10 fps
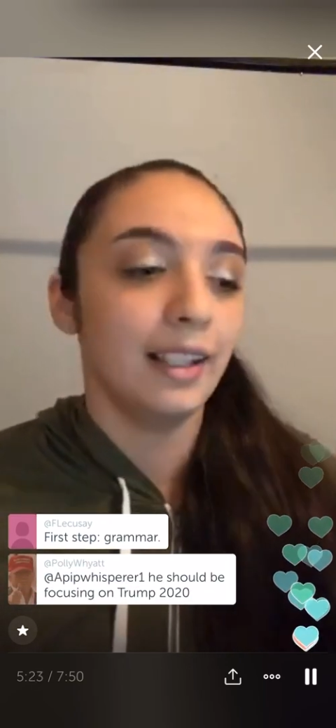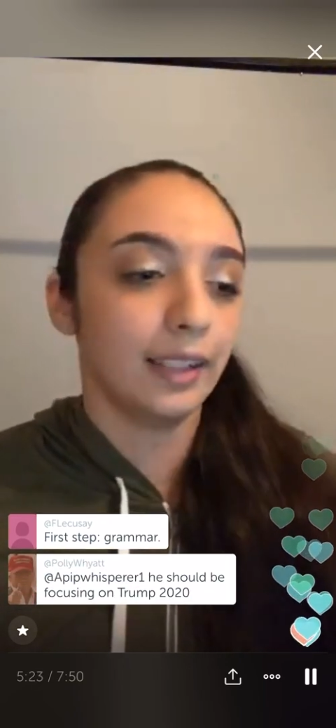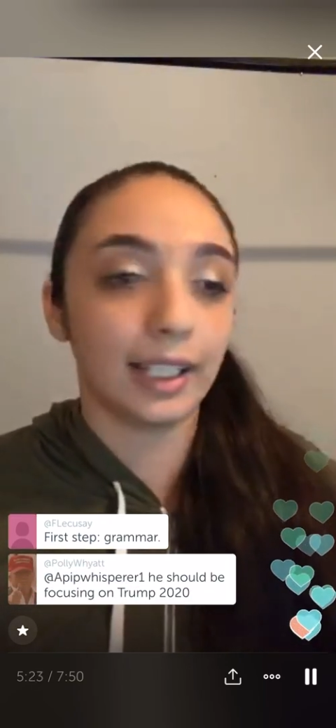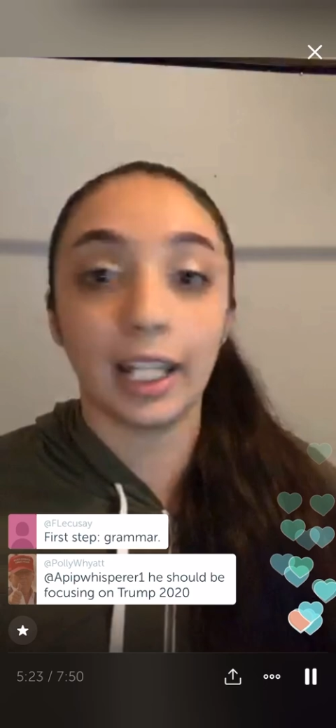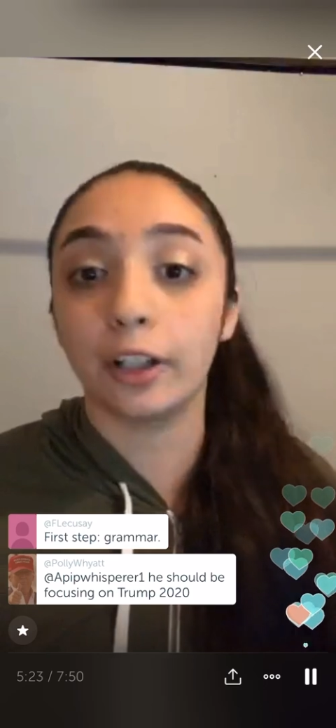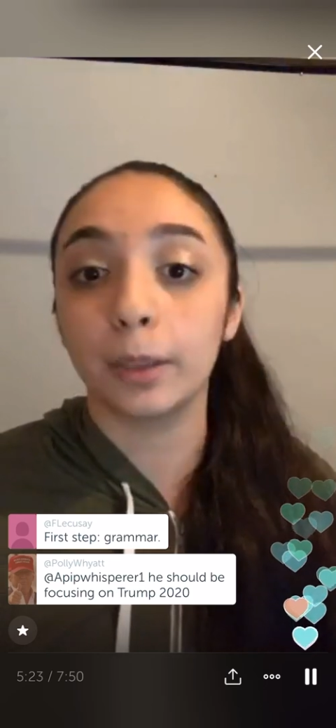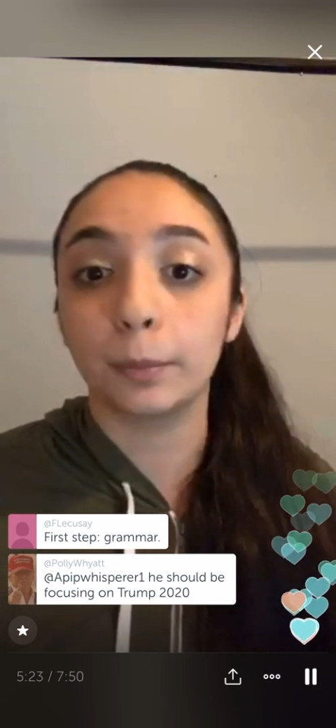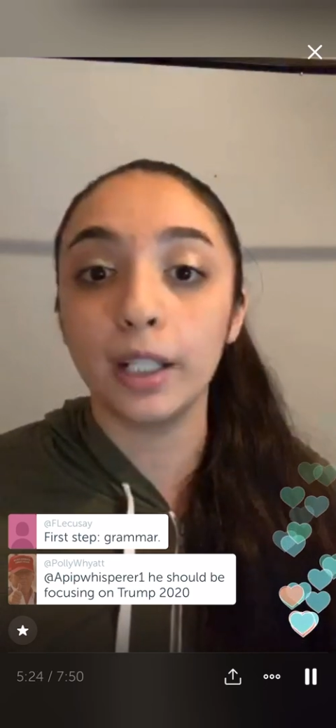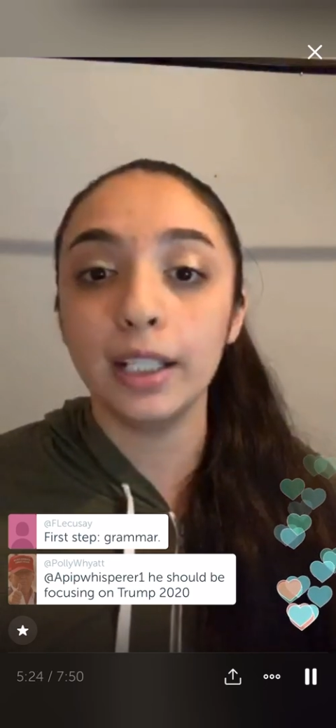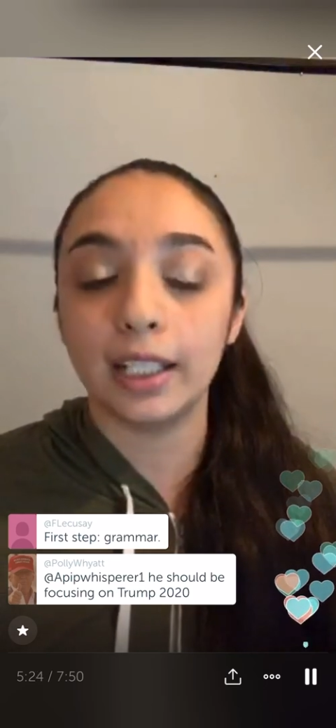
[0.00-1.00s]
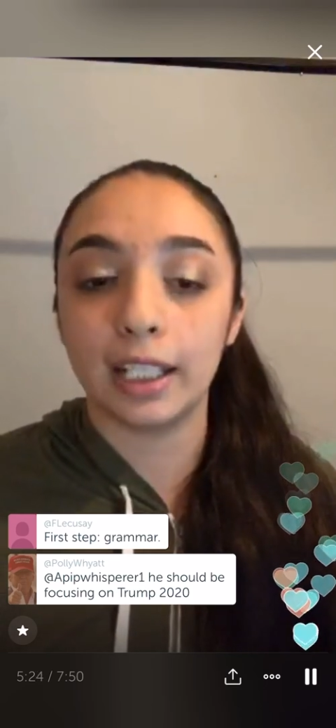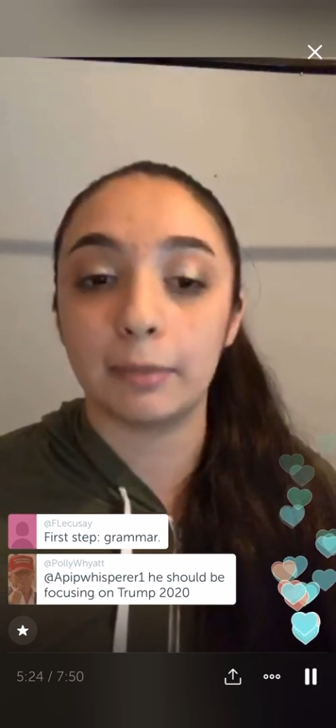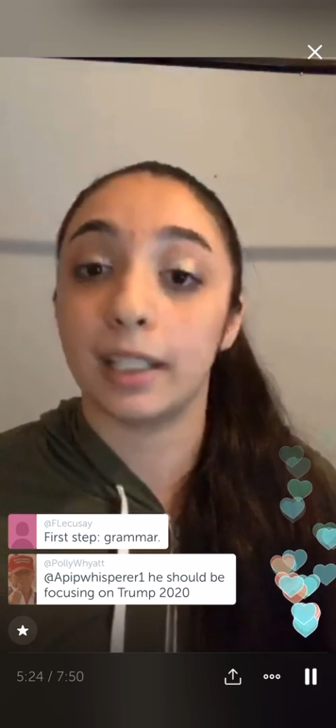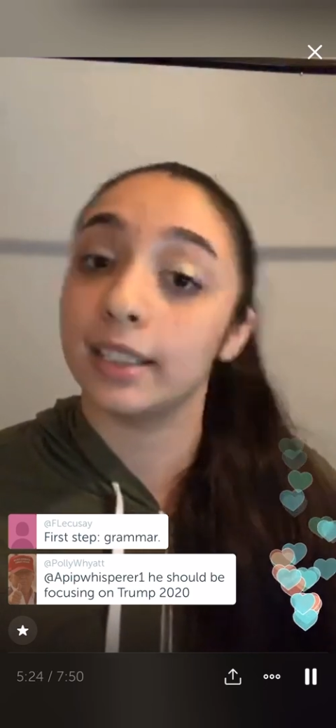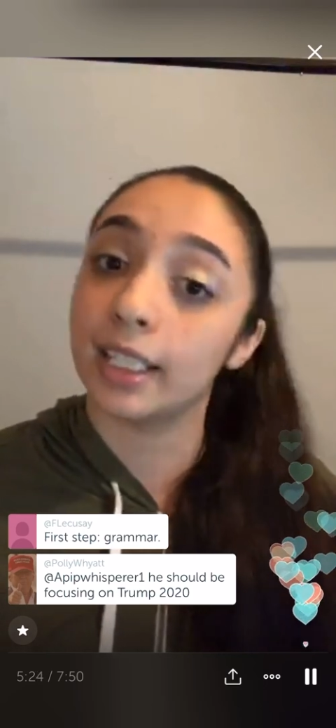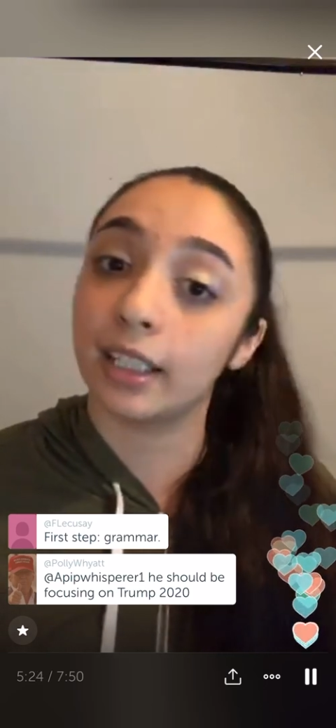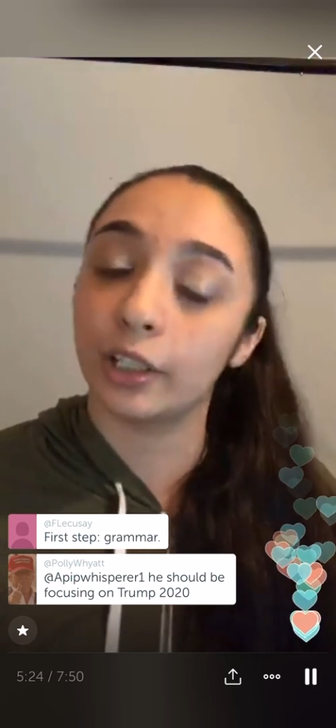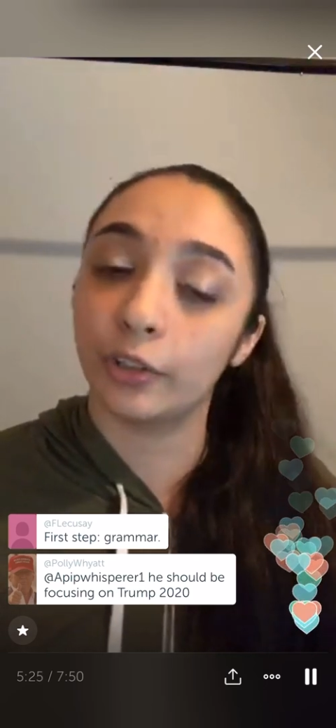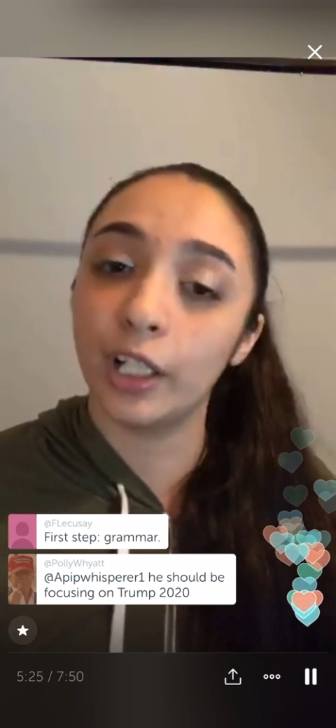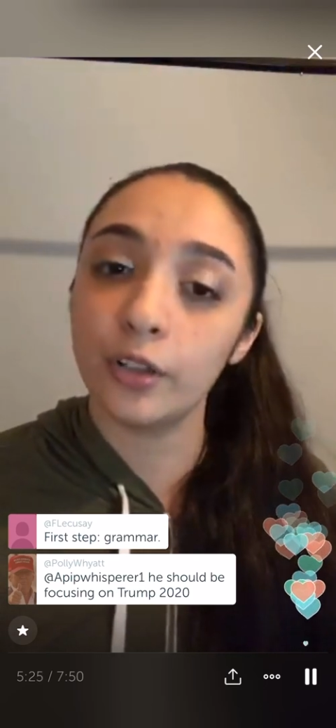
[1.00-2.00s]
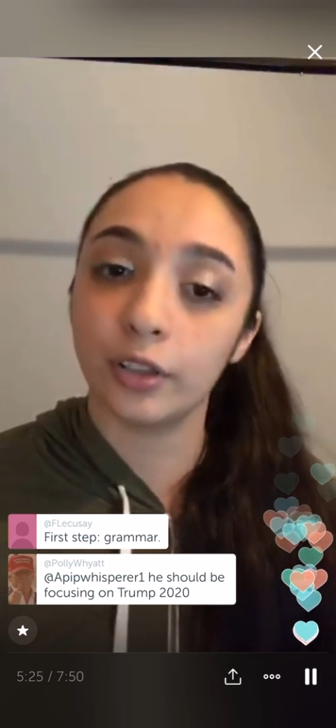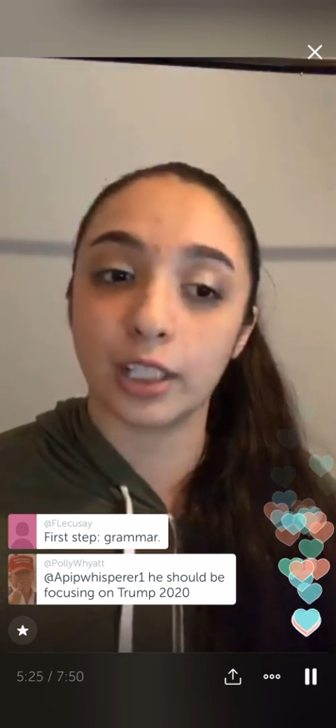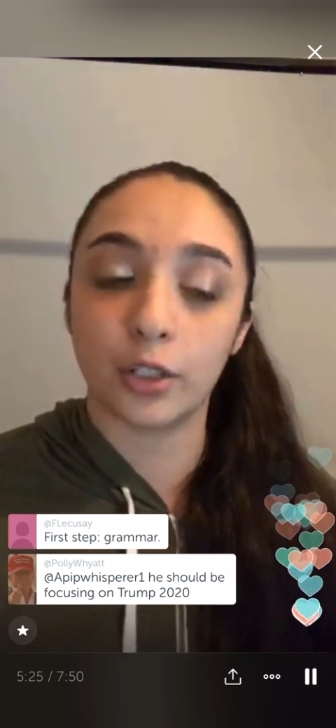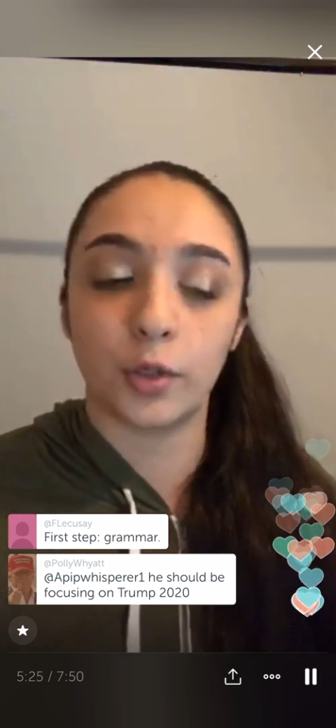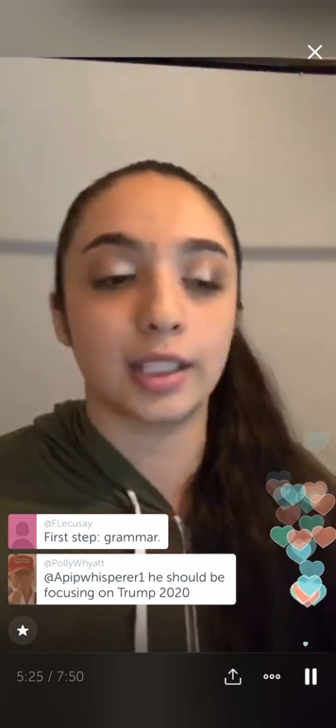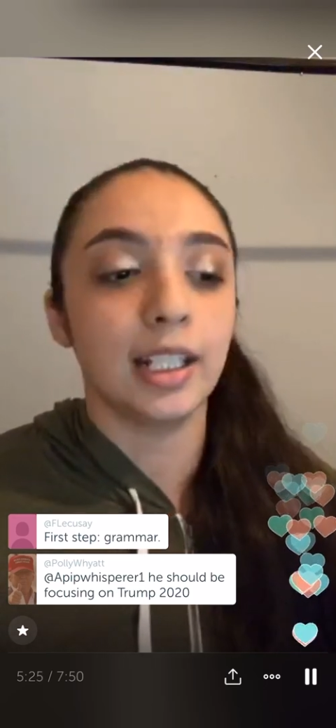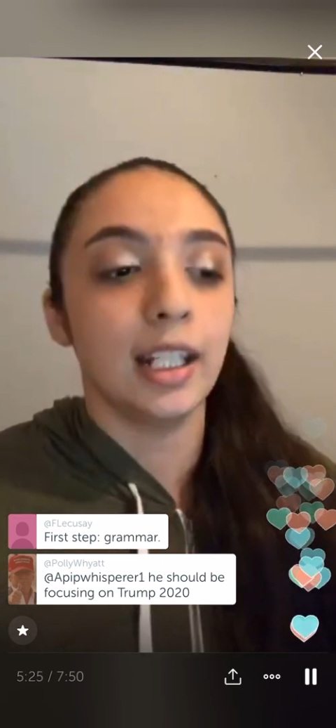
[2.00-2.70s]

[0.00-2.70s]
like Eric Brakey in Maine's 2nd Congressional District.